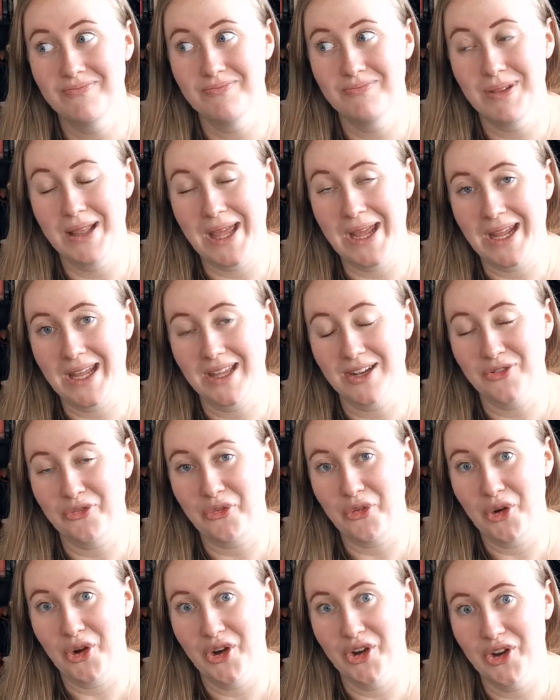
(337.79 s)
blanket
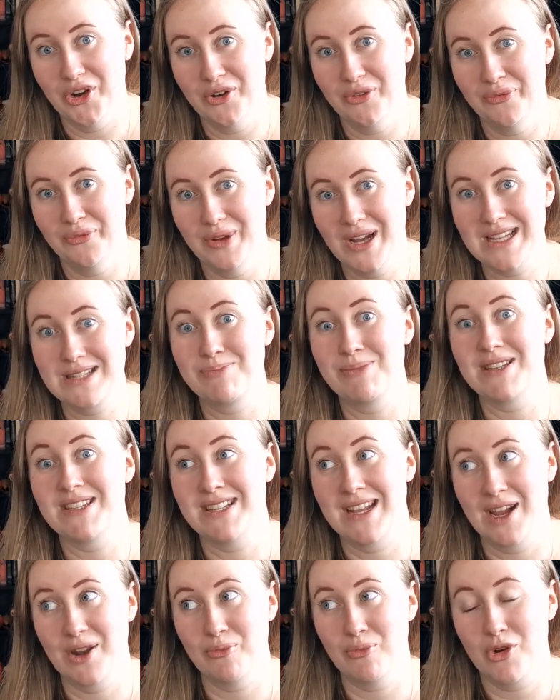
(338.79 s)
for her as my
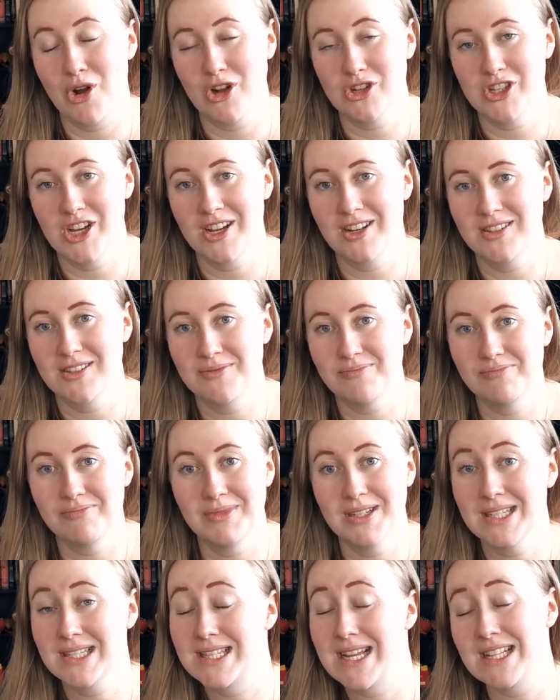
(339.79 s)
second project,
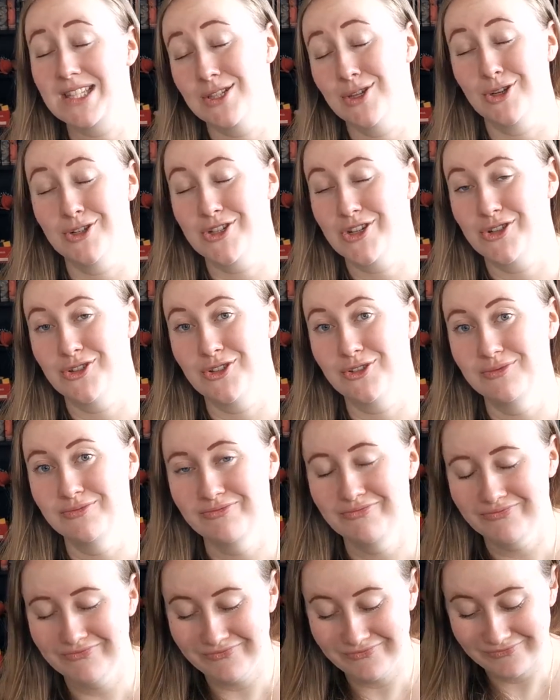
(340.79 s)
because that's logical.